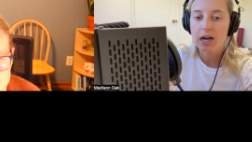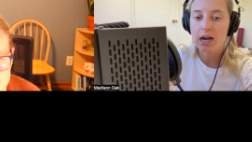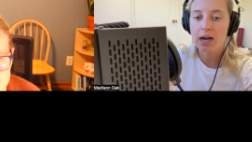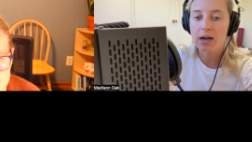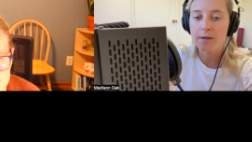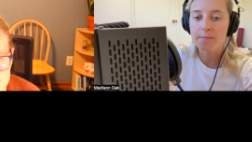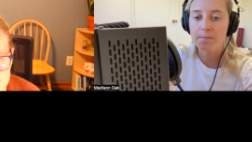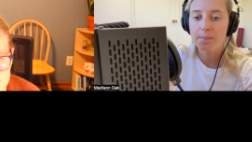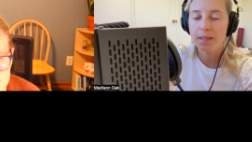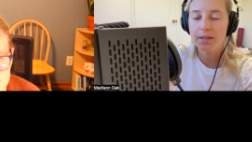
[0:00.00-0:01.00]
Um,
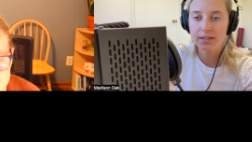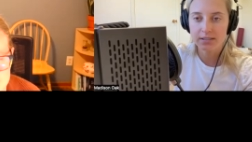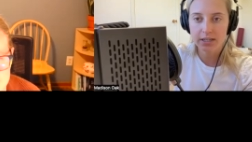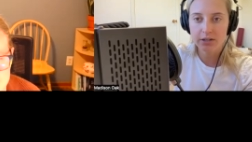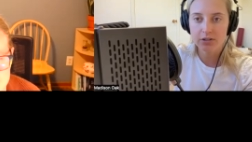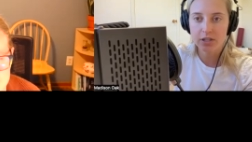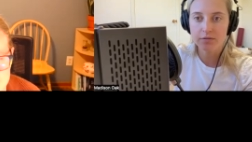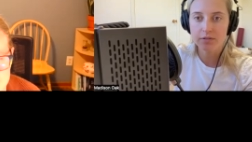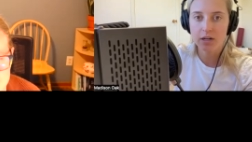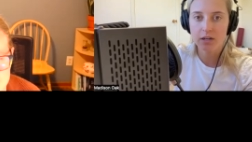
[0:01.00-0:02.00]
and then setting yourself
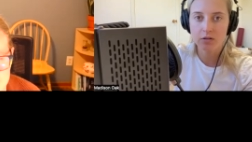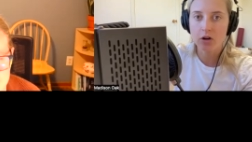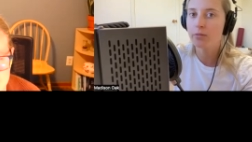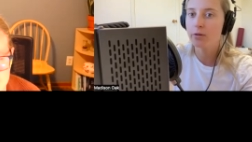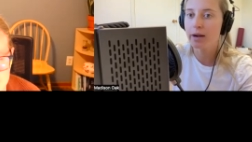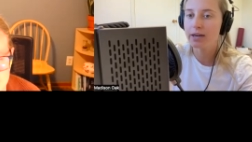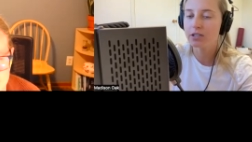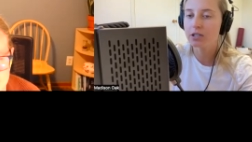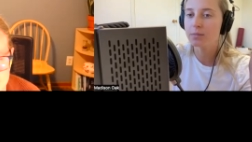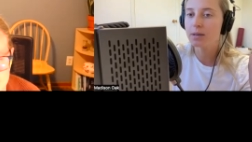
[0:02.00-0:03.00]
an alarm
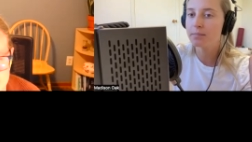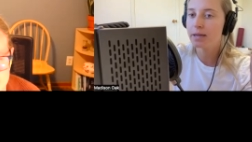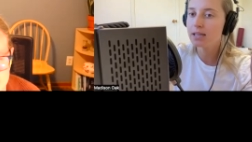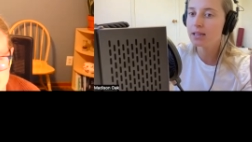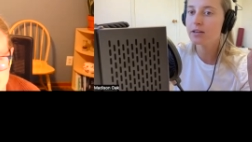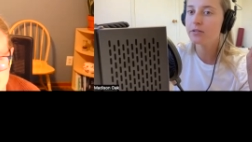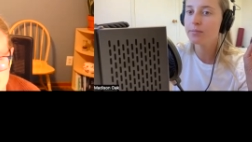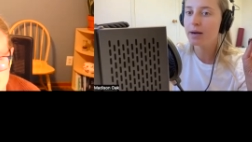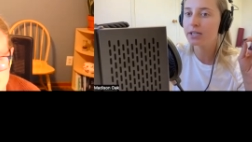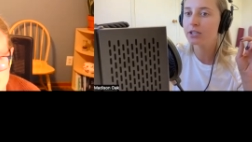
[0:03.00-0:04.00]
reminder, but make the
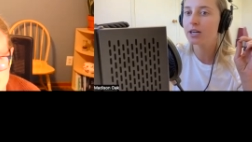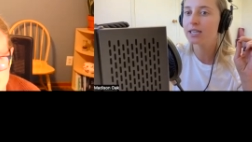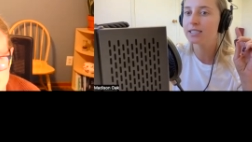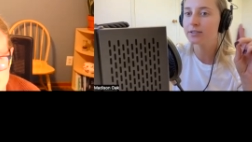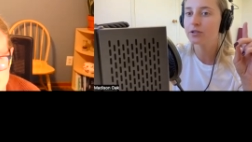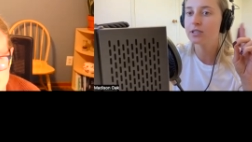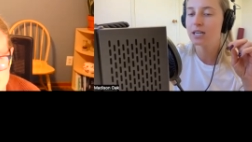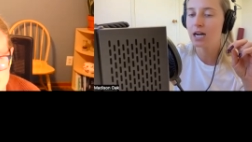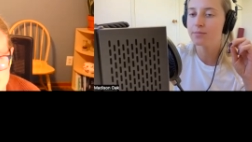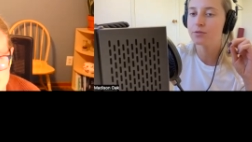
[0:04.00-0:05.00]
reminder at different
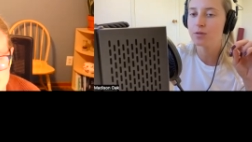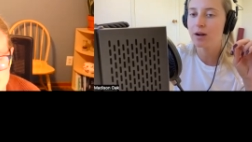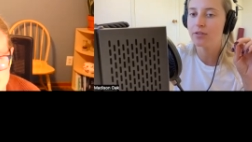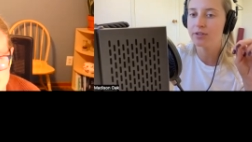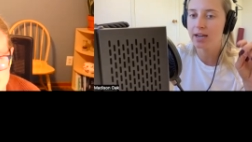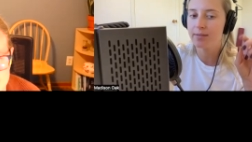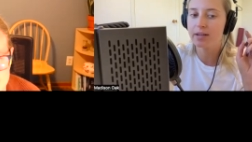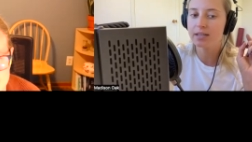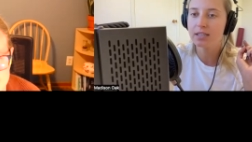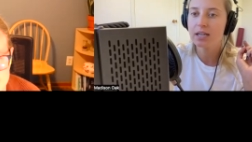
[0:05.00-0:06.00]
times throughout the day,
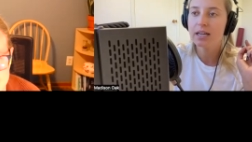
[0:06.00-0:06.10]
because